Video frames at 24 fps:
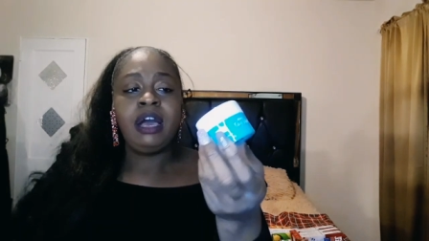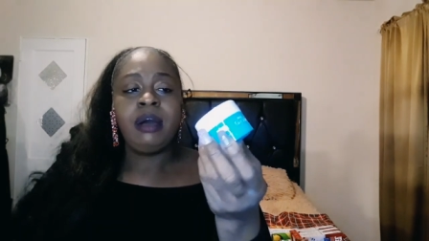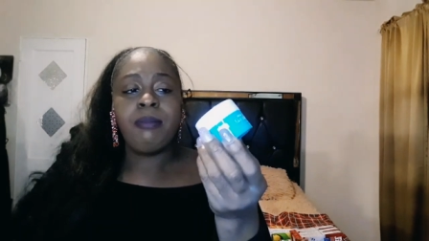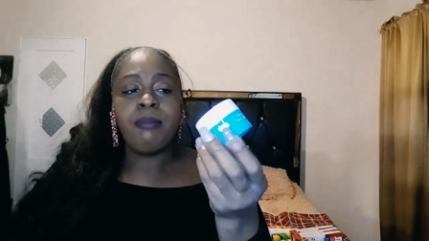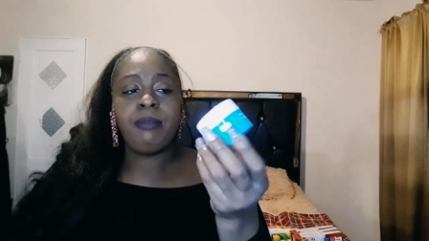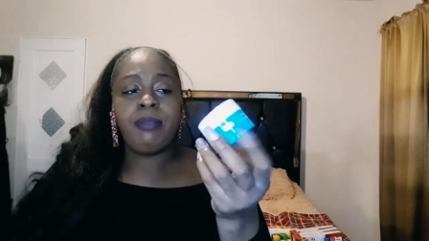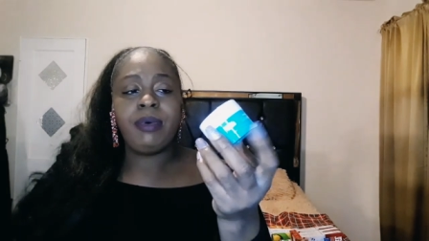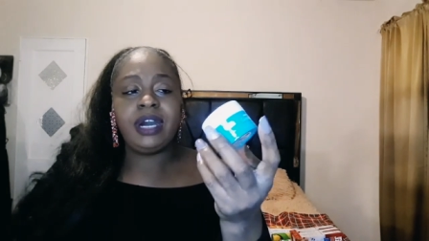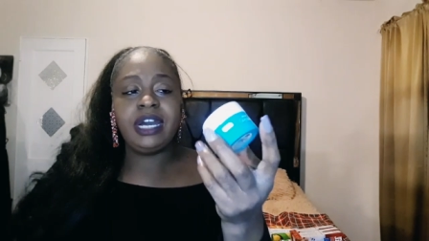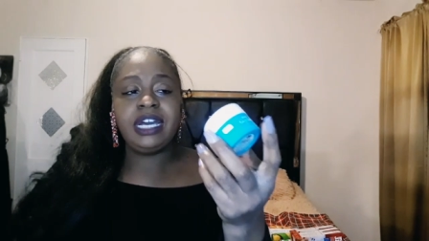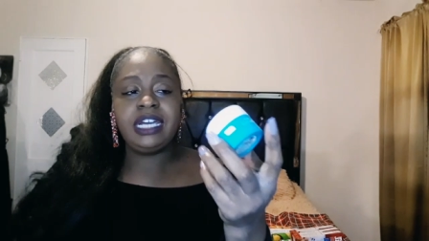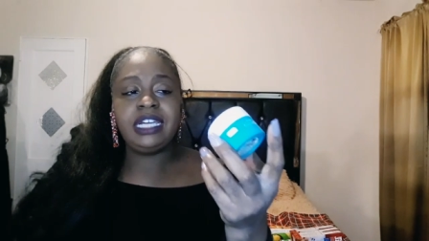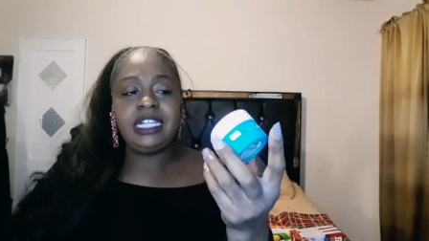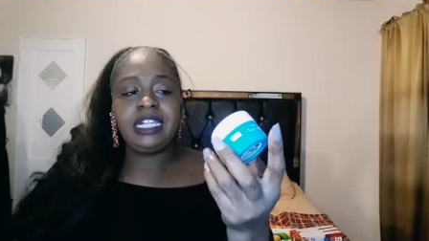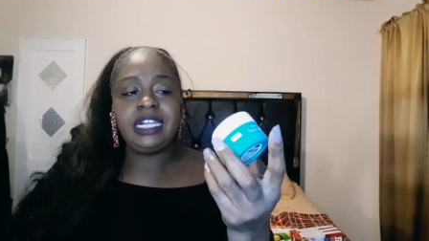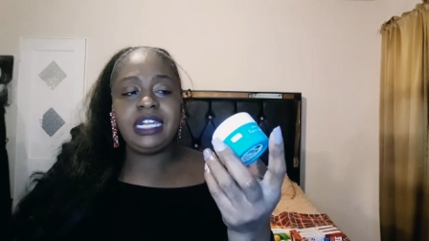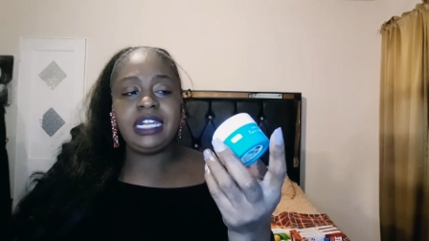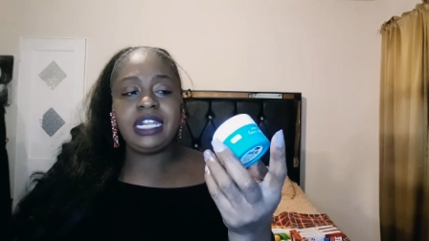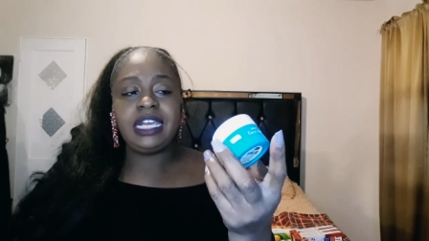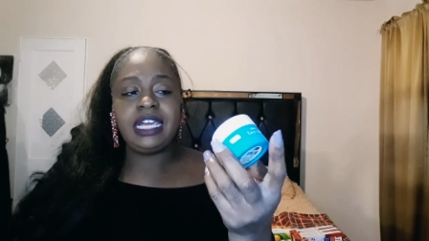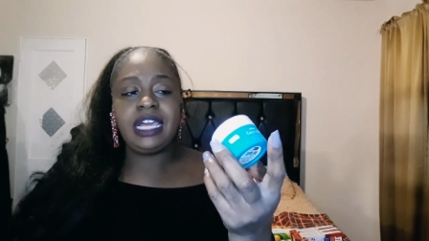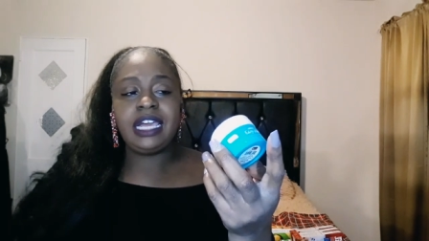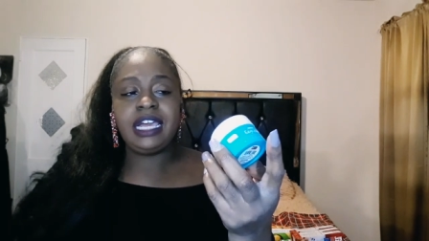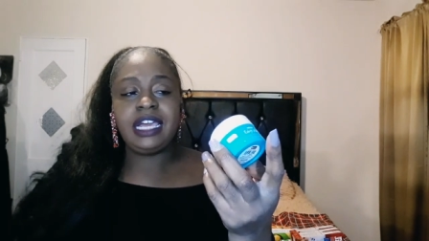But
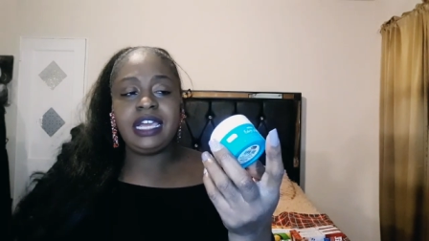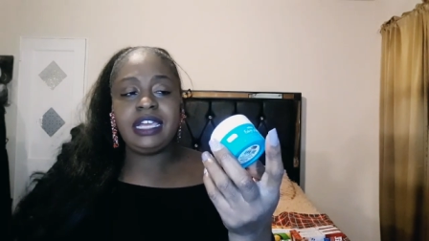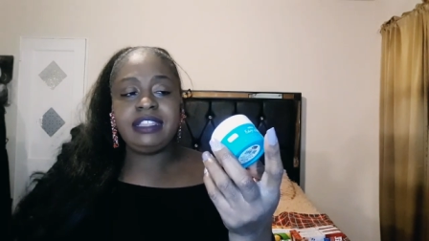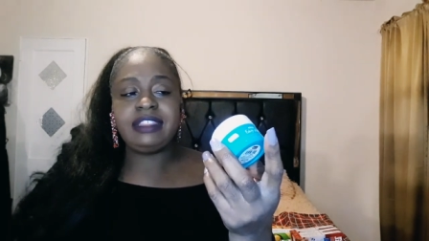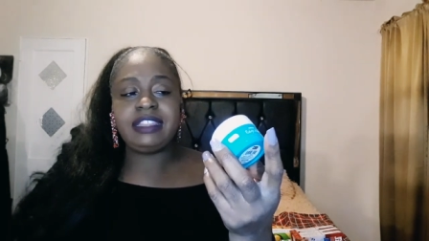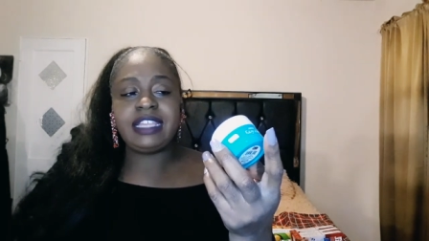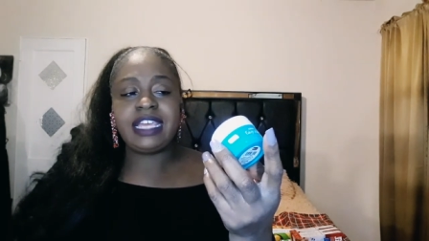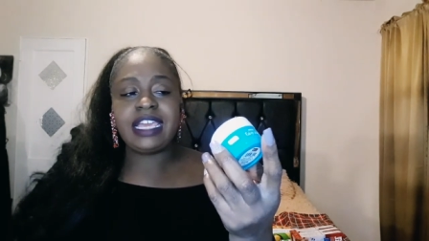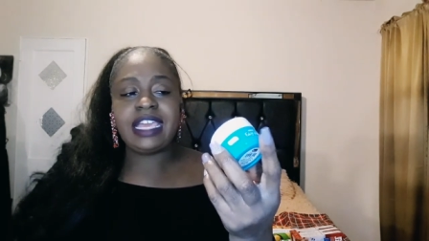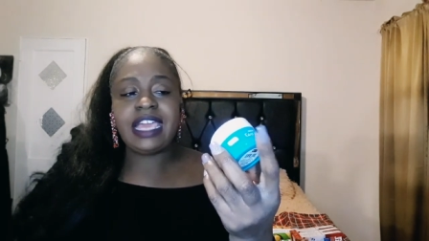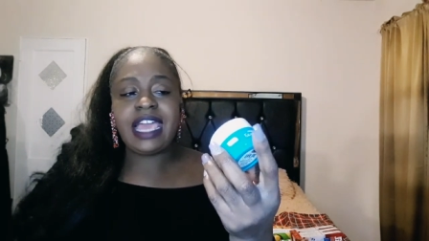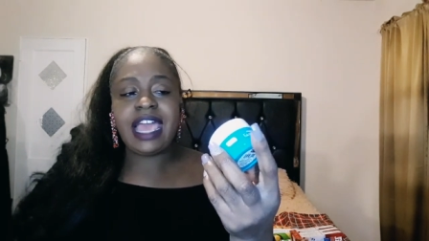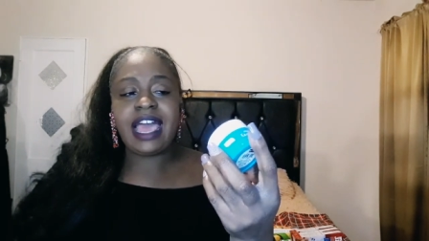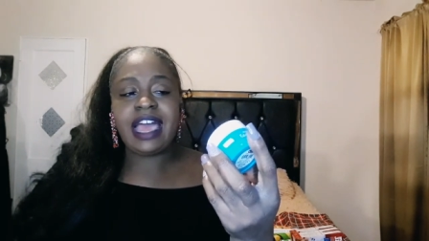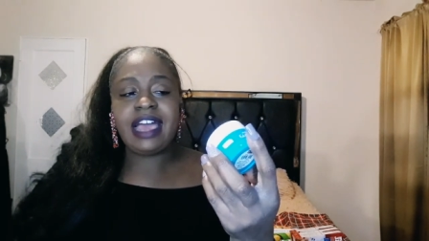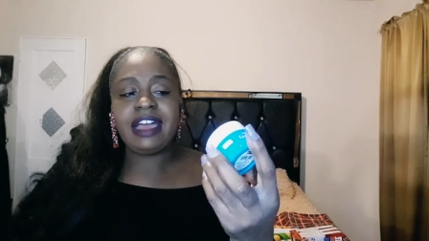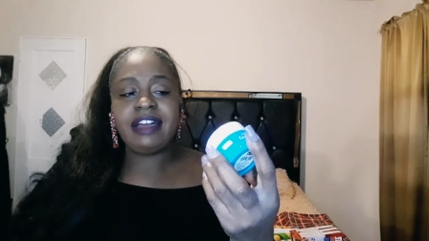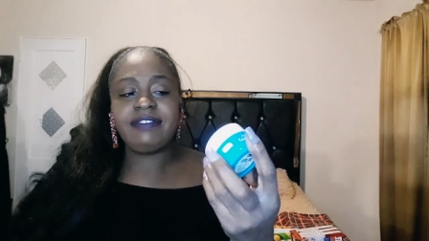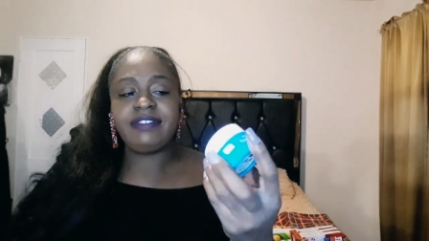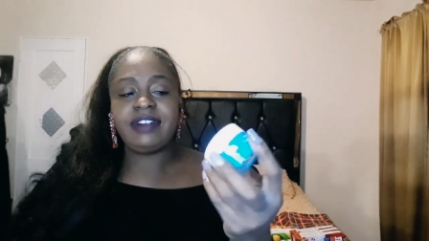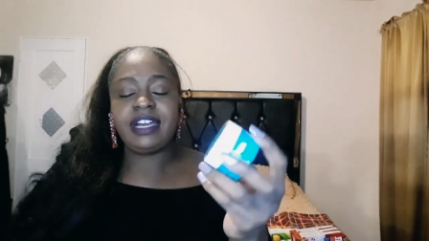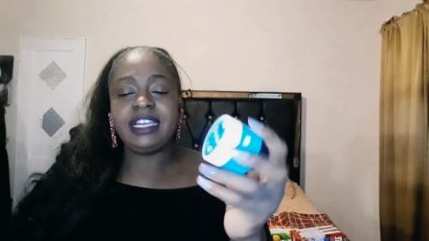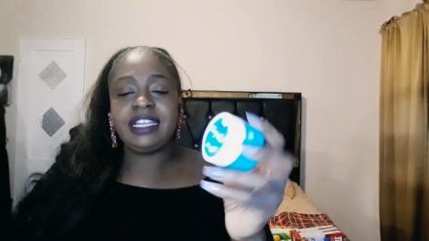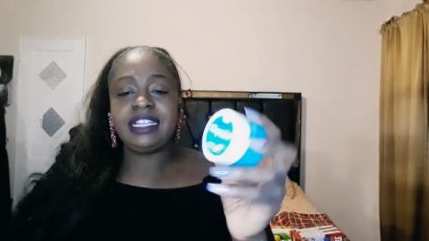they
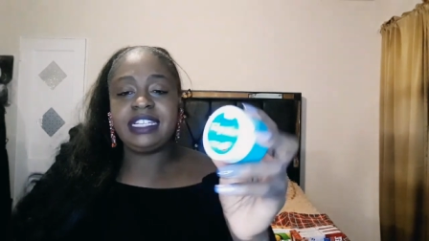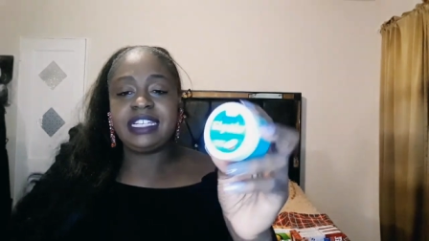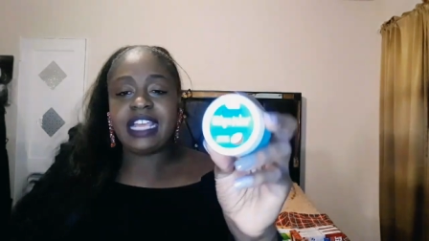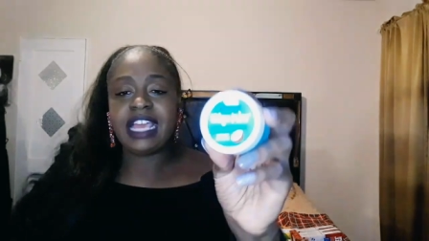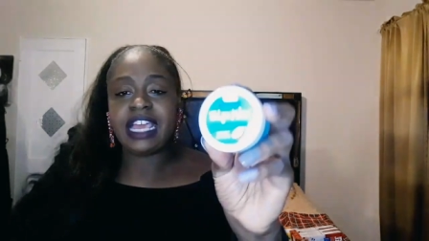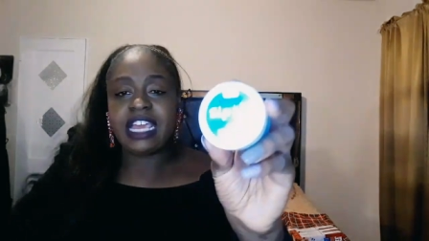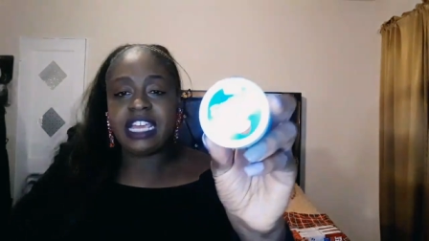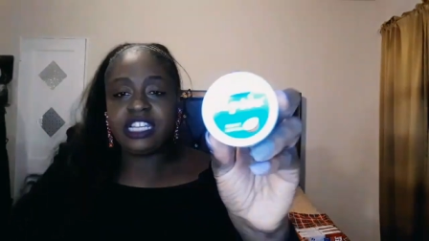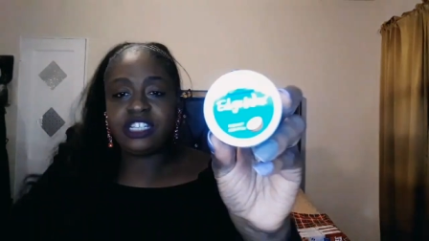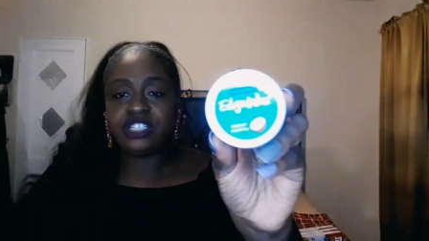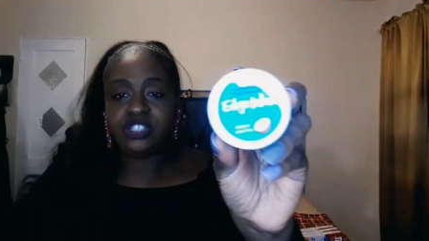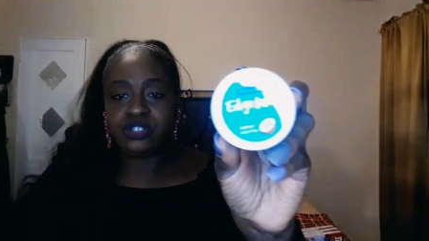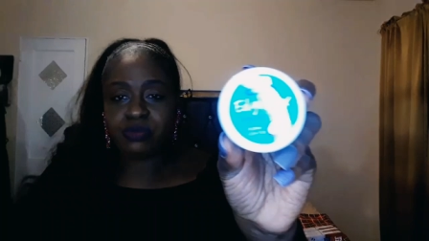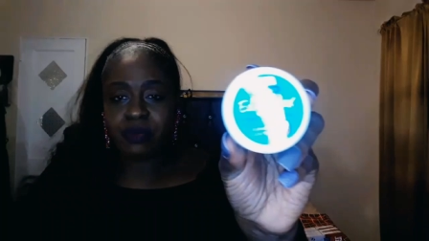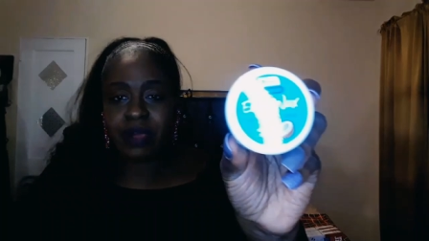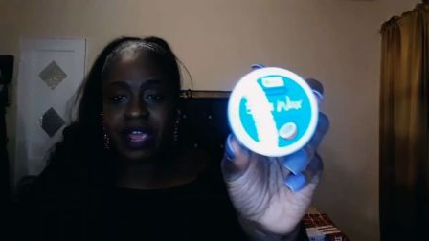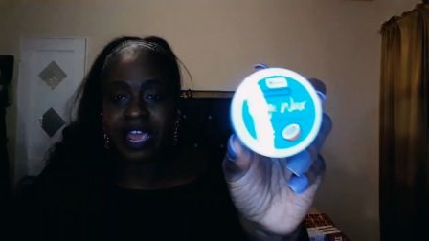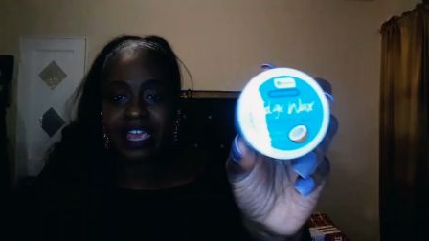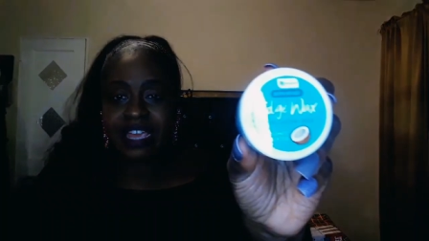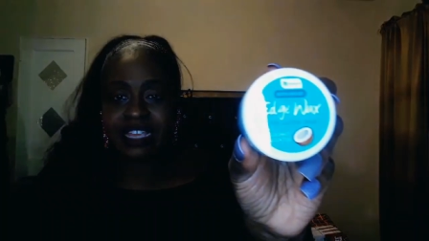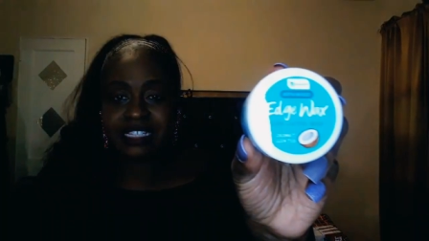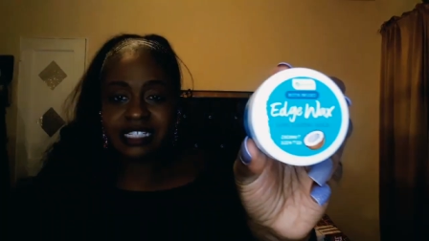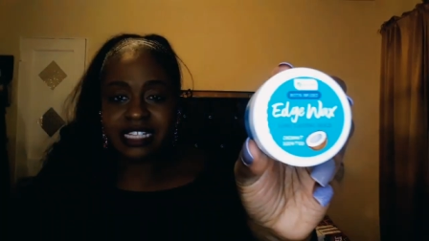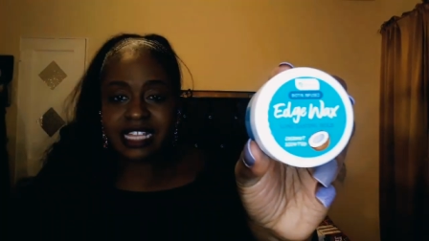have an edge
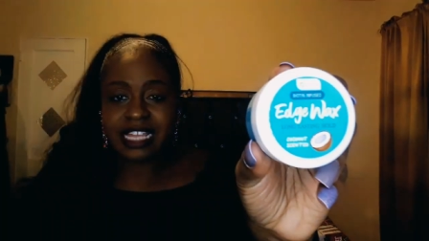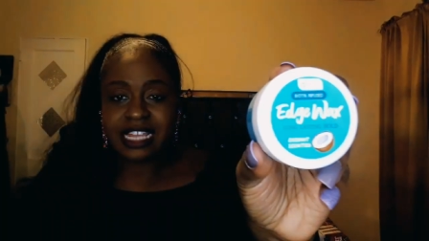wax,